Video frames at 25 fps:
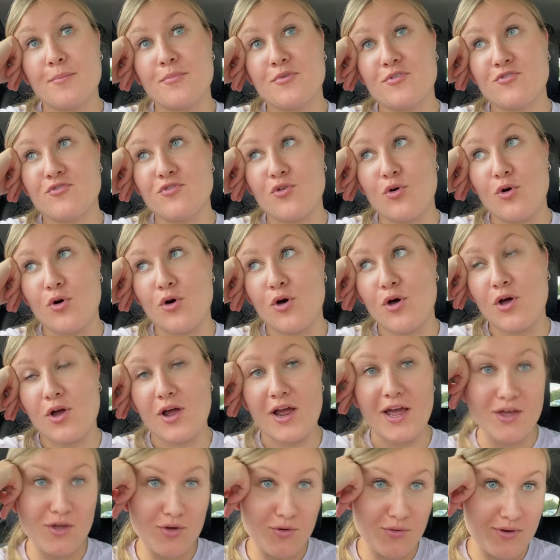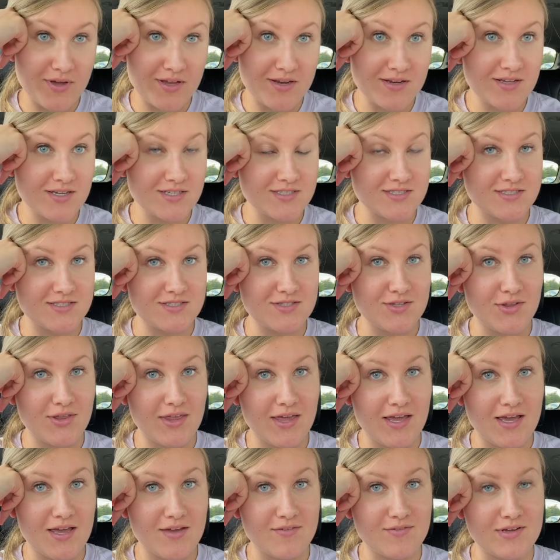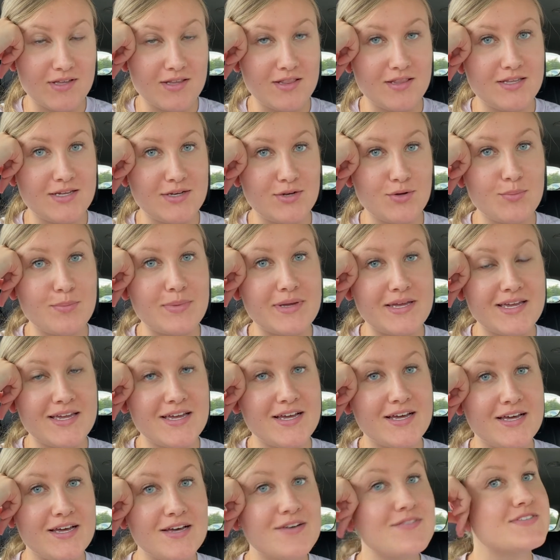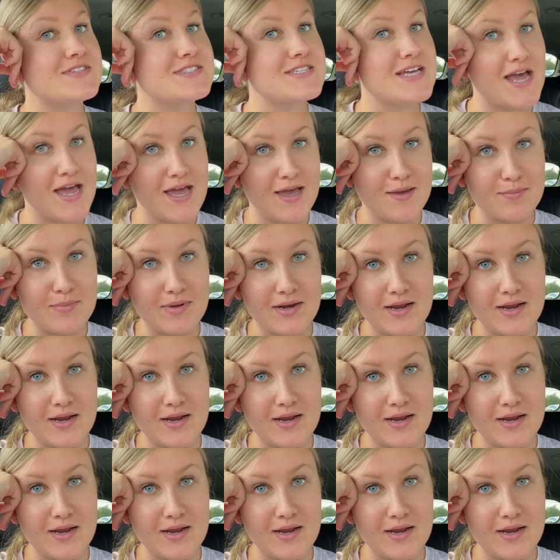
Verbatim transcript: before I go in because I still have a little bit of time,